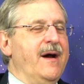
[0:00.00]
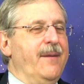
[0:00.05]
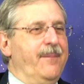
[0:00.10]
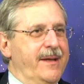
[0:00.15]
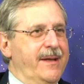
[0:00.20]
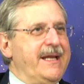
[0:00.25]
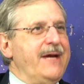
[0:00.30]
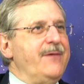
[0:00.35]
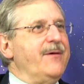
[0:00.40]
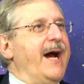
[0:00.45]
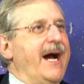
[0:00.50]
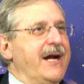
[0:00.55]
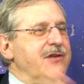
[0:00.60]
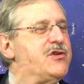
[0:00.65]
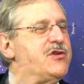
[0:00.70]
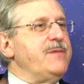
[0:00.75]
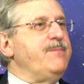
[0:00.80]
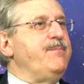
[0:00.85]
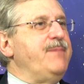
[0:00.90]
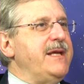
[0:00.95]
But they were
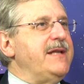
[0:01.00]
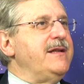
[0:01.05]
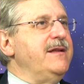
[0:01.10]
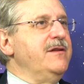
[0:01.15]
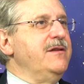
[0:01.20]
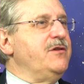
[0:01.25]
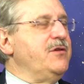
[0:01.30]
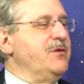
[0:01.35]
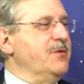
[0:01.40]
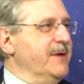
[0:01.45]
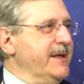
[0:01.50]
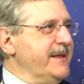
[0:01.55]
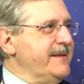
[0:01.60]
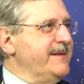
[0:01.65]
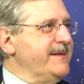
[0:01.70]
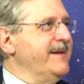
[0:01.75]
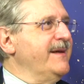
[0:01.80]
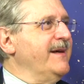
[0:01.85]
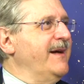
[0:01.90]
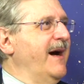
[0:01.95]
actually beaten to
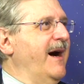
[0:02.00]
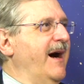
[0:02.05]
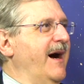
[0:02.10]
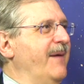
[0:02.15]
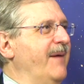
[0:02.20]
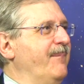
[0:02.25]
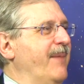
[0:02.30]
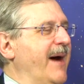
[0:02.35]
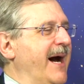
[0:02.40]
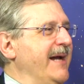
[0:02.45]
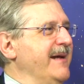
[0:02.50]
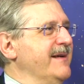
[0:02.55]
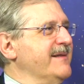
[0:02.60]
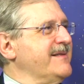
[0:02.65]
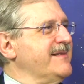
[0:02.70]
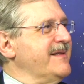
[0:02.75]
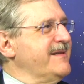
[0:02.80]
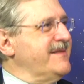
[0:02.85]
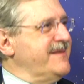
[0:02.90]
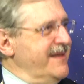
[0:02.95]
it uh, by a
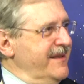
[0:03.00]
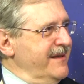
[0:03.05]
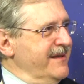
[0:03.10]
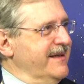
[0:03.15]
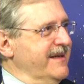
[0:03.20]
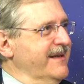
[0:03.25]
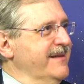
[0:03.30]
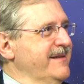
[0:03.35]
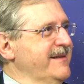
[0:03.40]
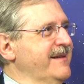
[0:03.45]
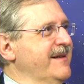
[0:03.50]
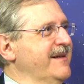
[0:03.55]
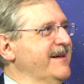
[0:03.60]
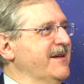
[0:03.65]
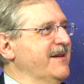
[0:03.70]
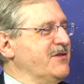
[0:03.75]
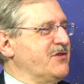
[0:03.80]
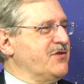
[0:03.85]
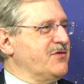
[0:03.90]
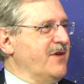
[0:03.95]
Sicilian
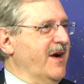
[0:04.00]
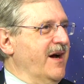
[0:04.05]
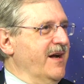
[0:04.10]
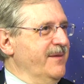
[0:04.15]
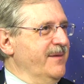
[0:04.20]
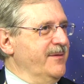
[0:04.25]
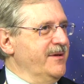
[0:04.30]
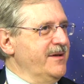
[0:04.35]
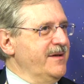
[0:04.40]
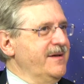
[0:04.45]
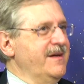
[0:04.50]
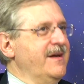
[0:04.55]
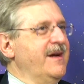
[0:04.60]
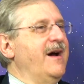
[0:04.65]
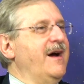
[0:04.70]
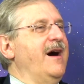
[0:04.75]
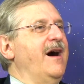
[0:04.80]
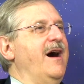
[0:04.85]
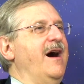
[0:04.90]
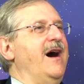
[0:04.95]
astronomer
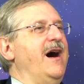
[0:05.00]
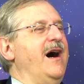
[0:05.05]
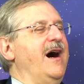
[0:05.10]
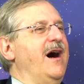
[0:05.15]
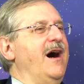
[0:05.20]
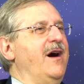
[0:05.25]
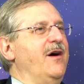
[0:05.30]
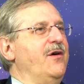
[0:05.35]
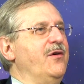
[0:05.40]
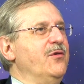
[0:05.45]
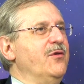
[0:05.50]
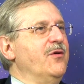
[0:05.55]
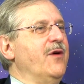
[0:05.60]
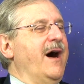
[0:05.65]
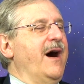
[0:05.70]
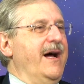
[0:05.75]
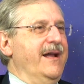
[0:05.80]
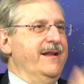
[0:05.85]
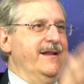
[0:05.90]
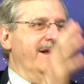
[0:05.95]
uh, who
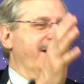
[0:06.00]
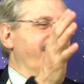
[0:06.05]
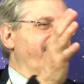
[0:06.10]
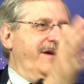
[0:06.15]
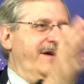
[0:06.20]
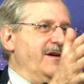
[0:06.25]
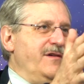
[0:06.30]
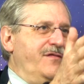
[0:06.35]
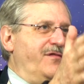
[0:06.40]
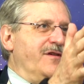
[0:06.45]
on the very